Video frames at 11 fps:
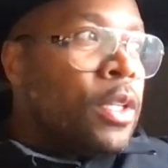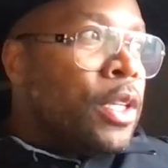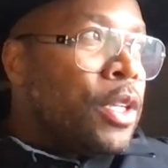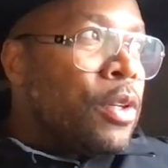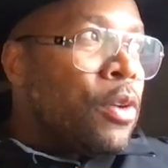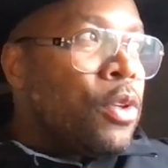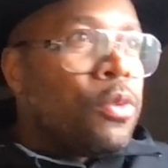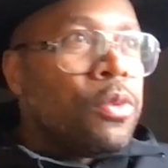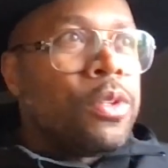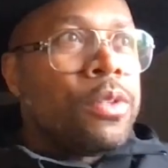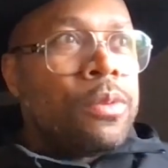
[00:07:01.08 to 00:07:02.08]
you know,
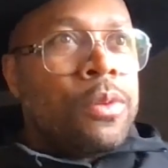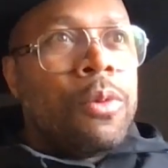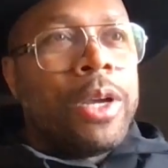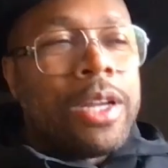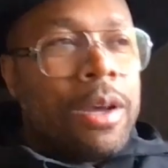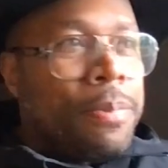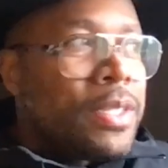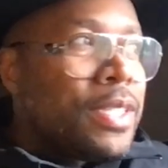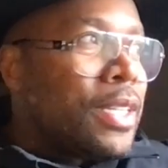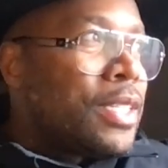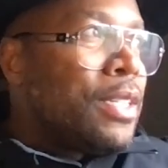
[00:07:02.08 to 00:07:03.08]
you wake up at
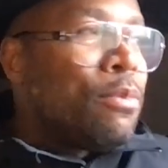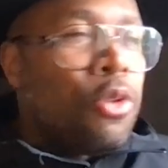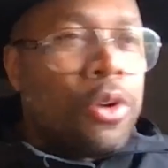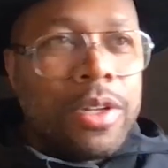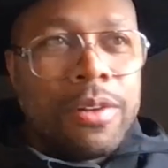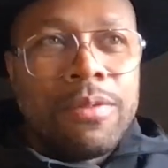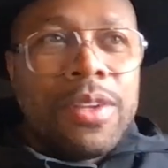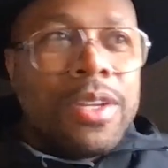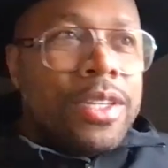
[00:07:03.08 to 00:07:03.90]
6 in the morning,